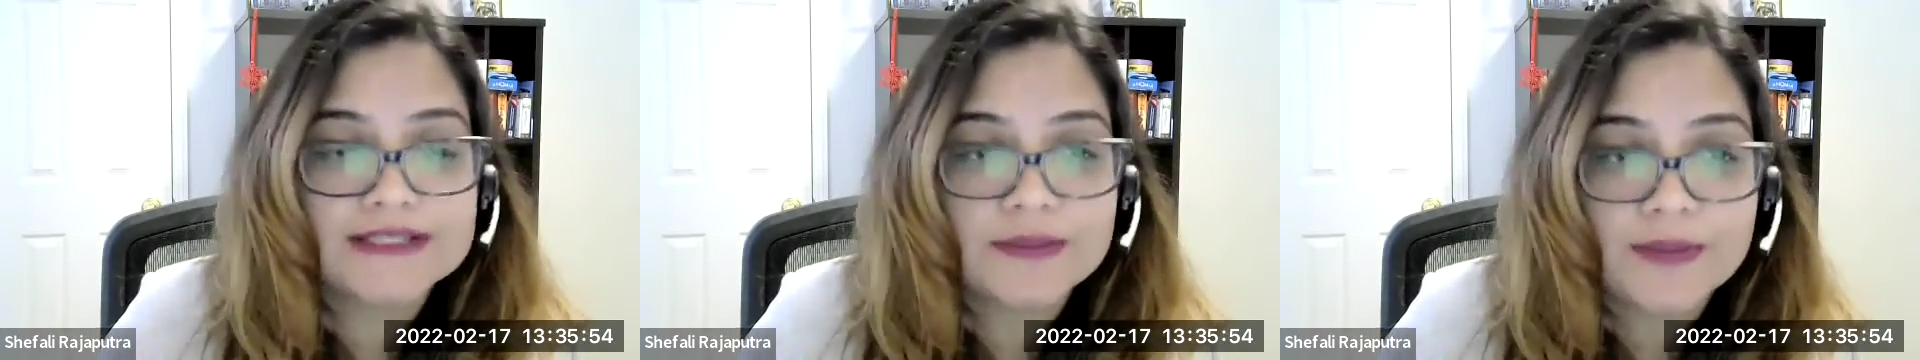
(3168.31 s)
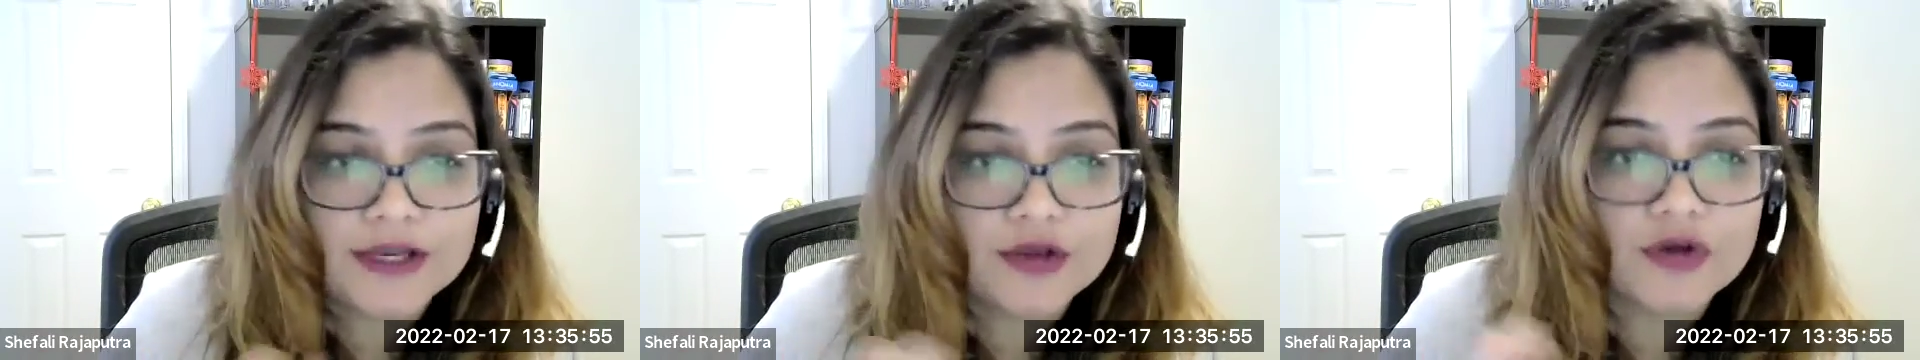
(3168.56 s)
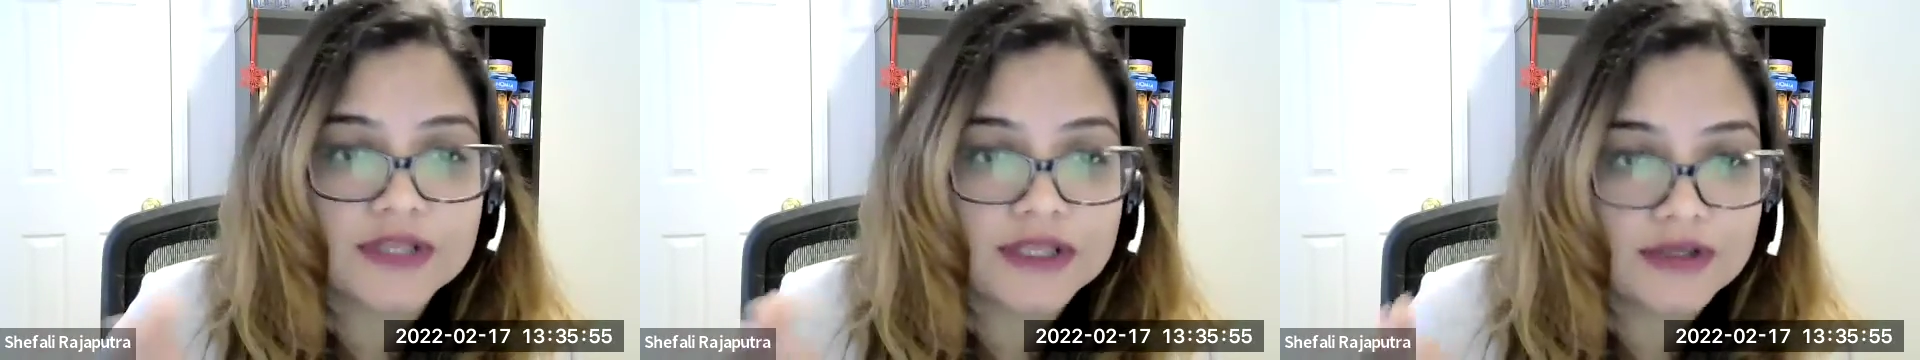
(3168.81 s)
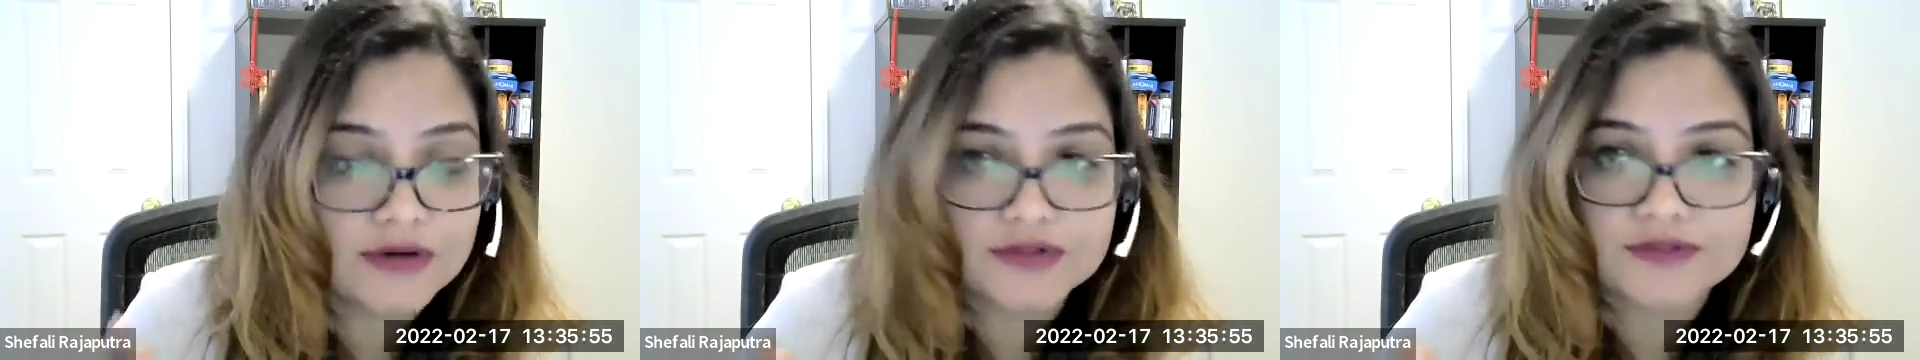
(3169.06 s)
depending on the
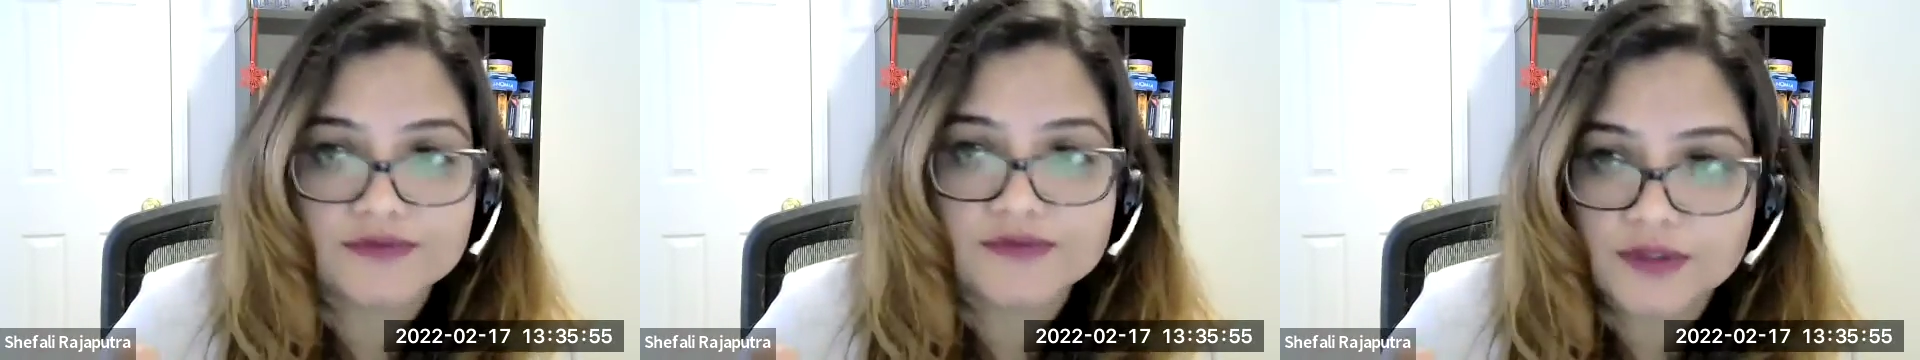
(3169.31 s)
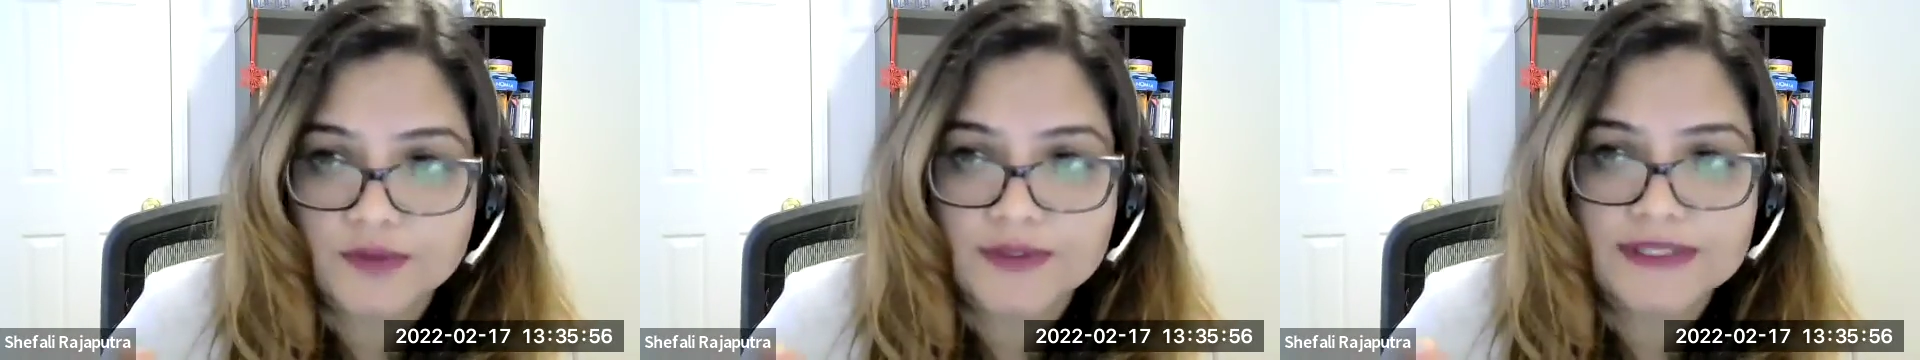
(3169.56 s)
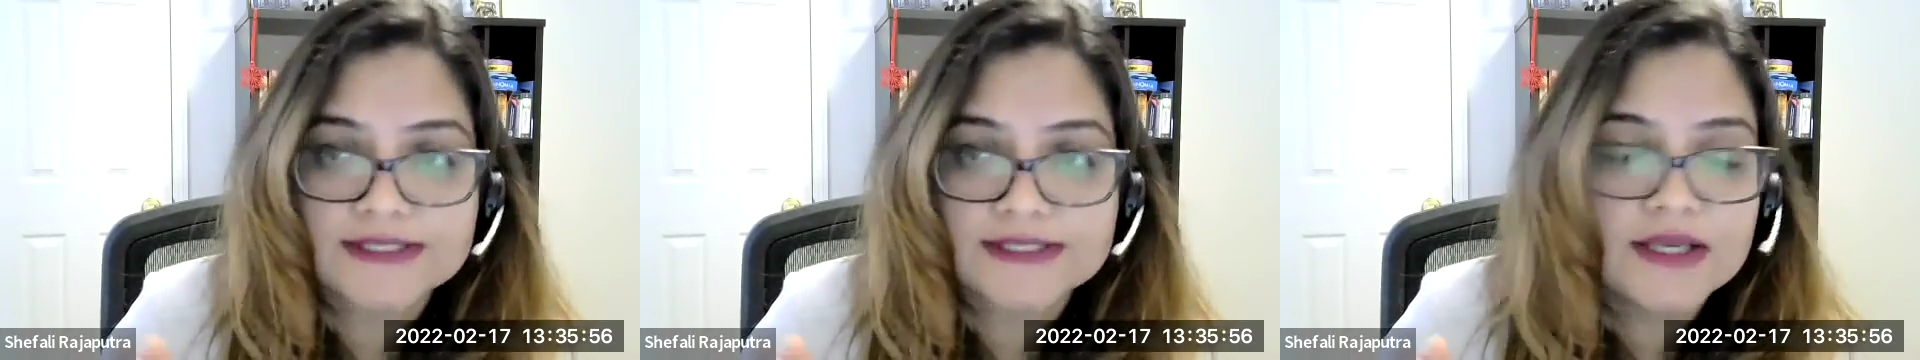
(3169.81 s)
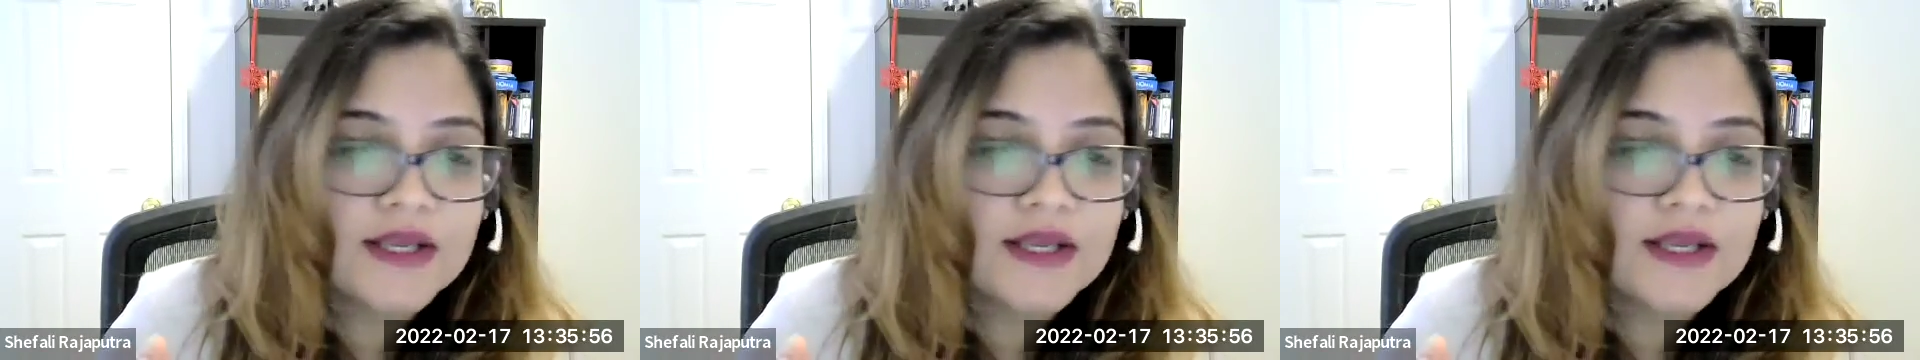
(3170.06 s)
years of service.